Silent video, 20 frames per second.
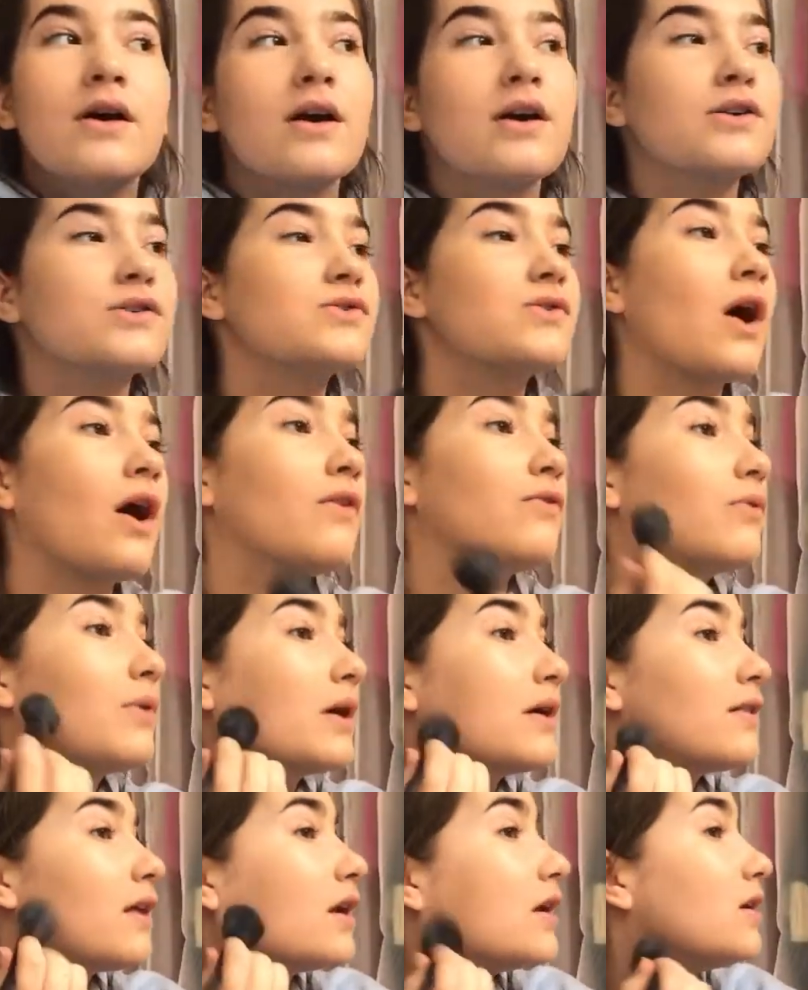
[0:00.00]
or
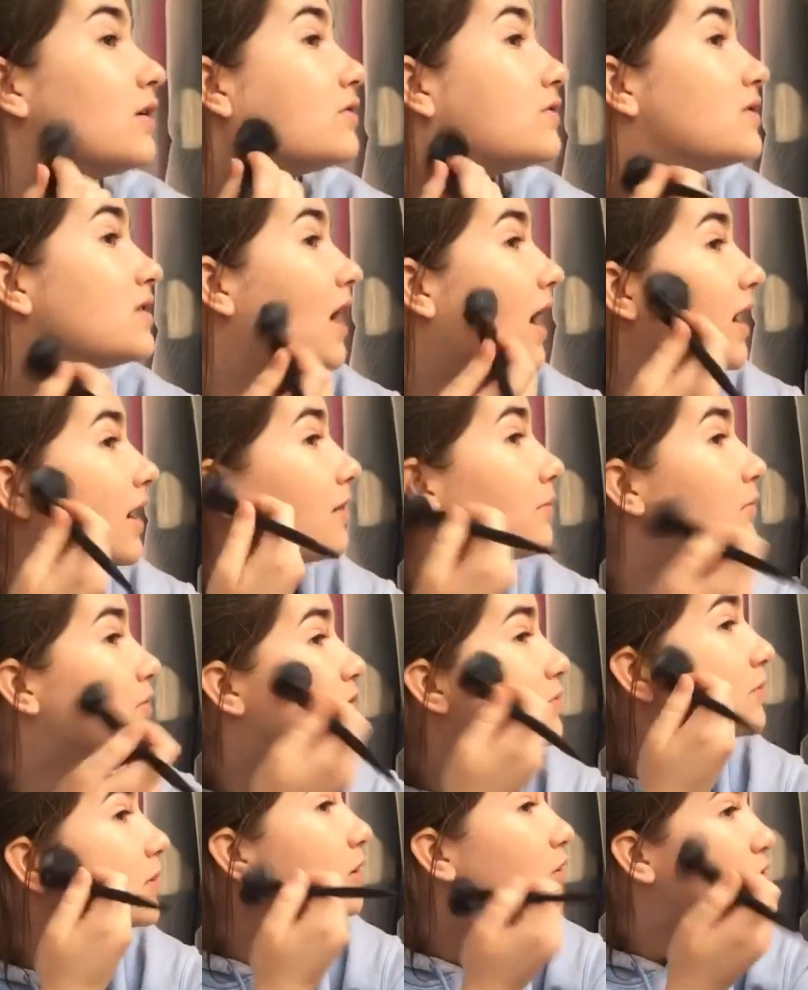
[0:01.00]
software that I use to edit
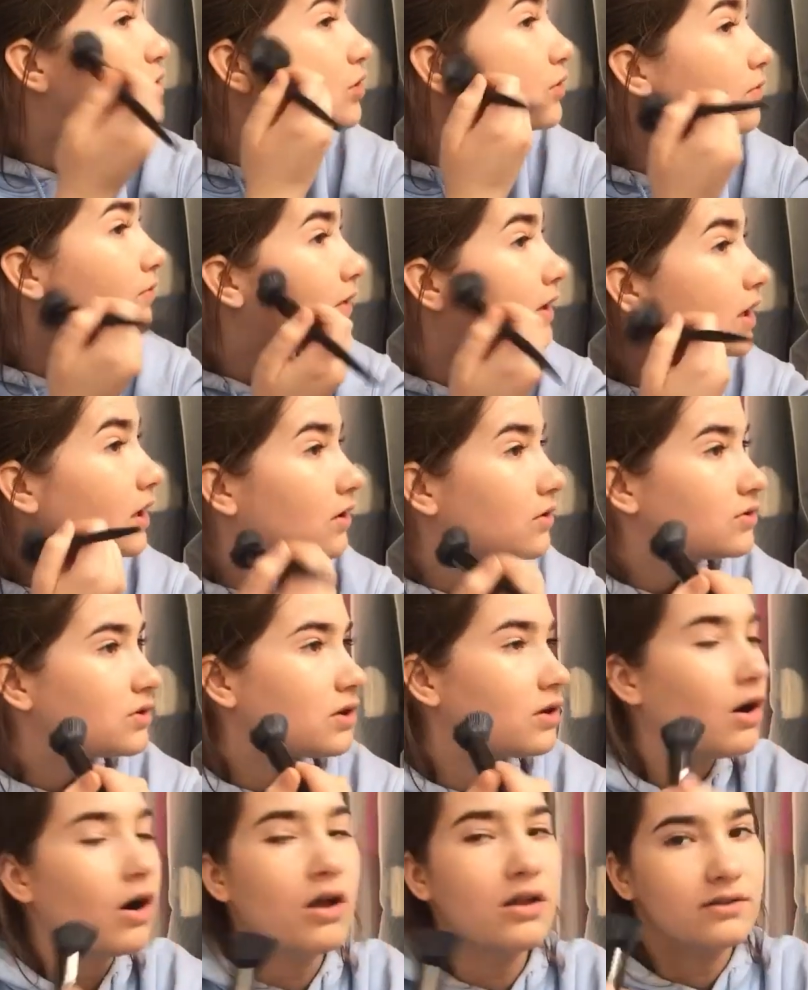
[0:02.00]
most of my YouTube videos,
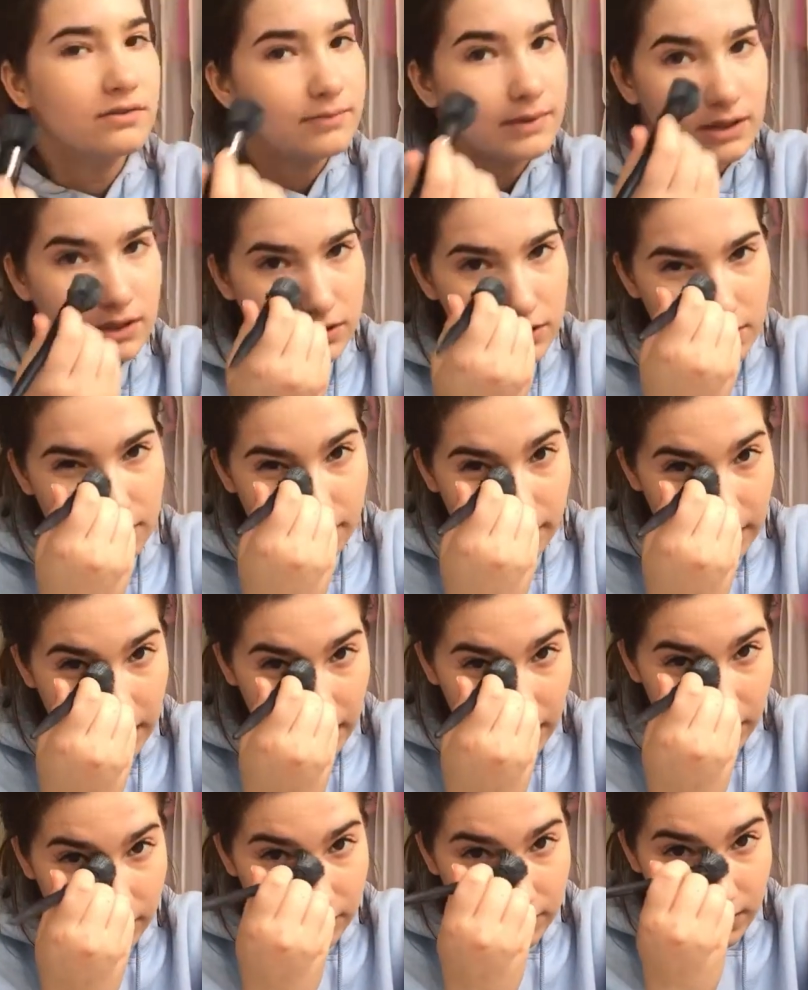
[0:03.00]
or all of my YouTube
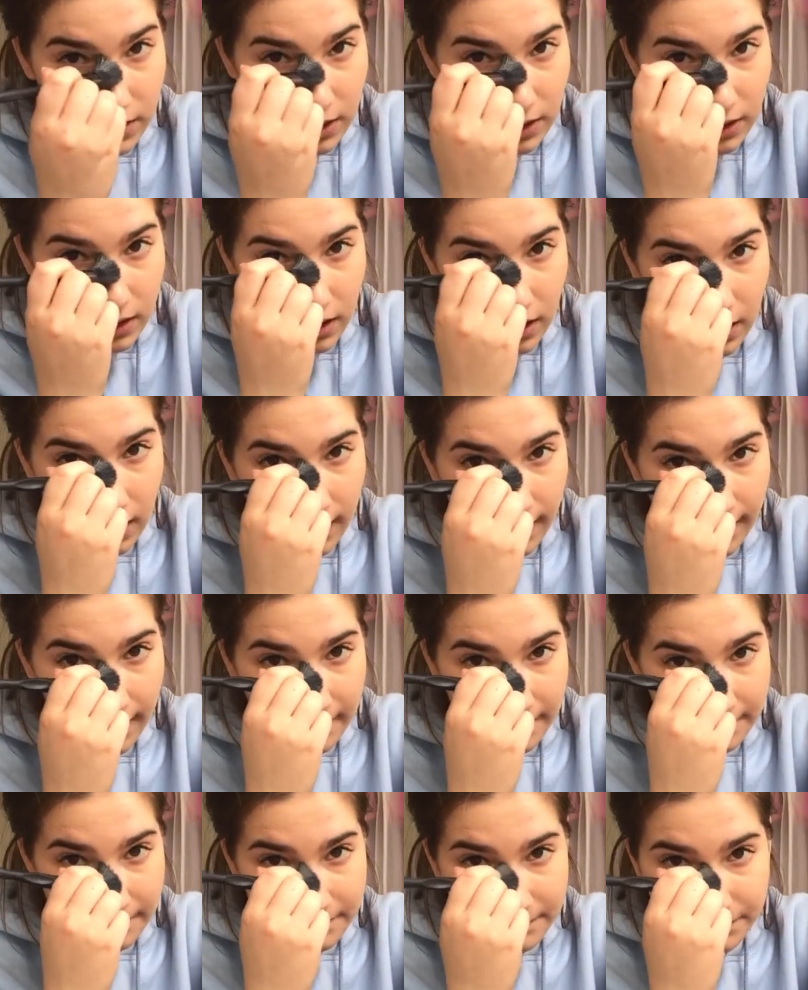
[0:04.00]
videos,
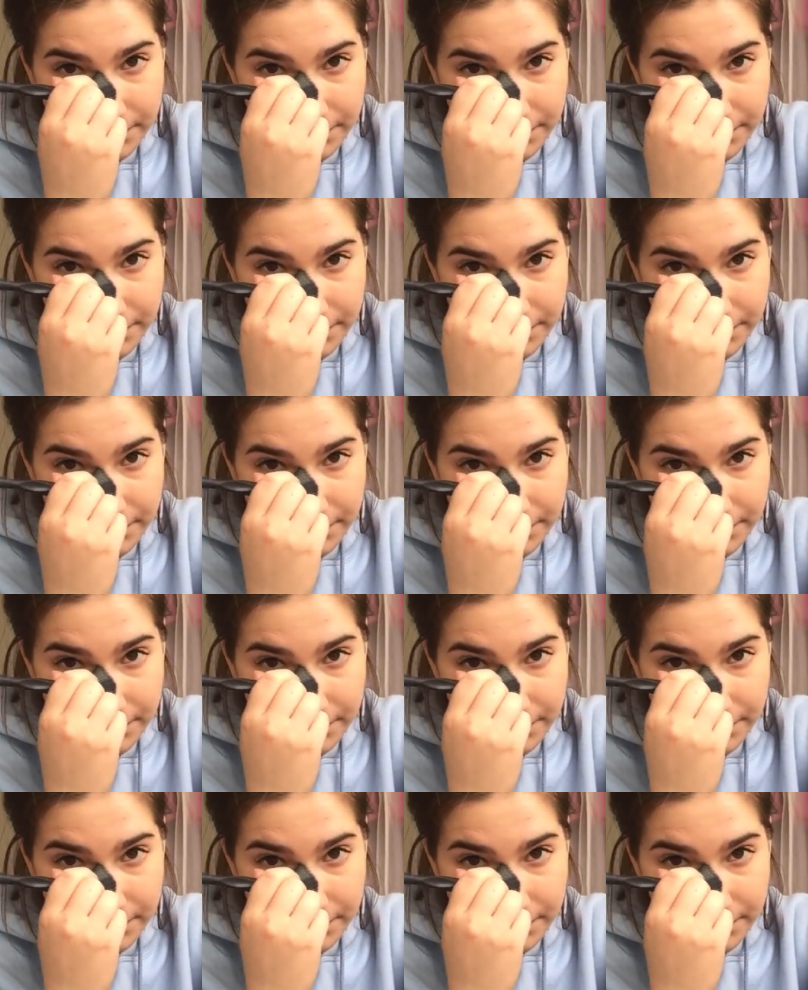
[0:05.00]
um,